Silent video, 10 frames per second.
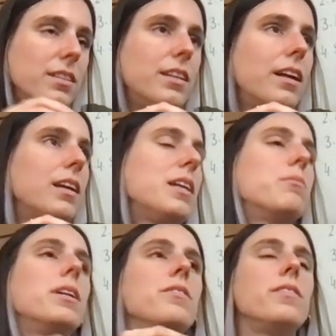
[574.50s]
that
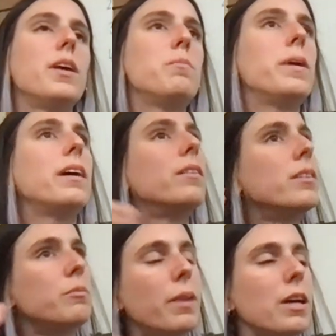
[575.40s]
even if they pick
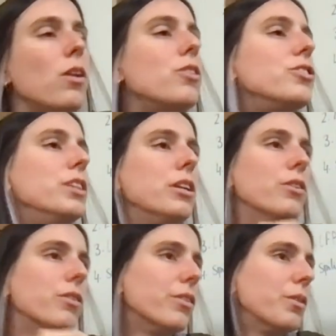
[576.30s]
biology
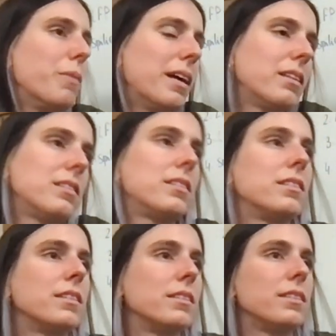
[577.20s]
or maths,
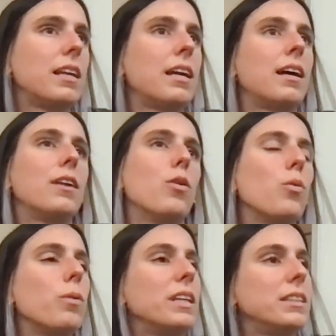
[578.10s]
they can
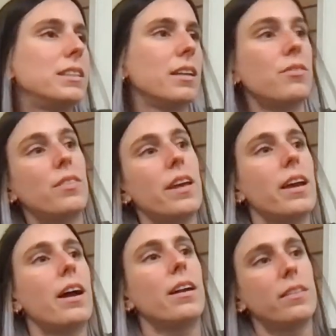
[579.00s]
always, if
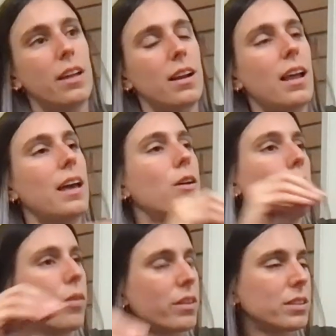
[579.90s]
they like
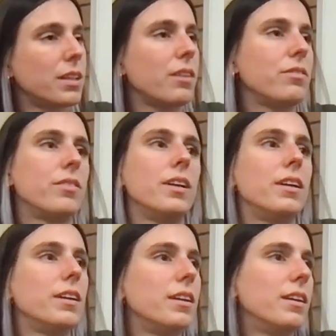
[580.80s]
other stuff,
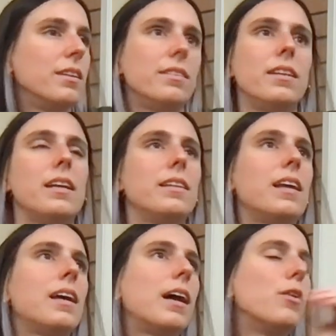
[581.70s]

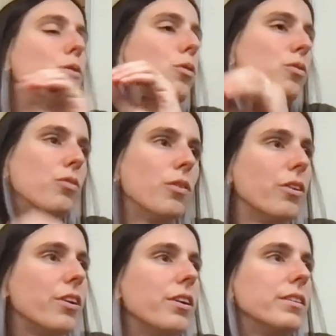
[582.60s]
they can look for
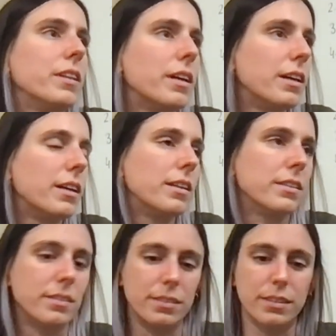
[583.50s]

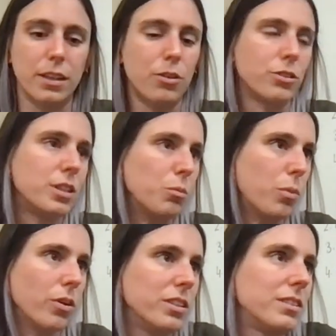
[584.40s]
the crossing
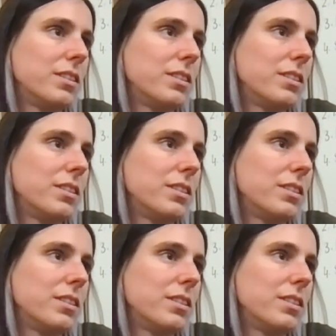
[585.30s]
point.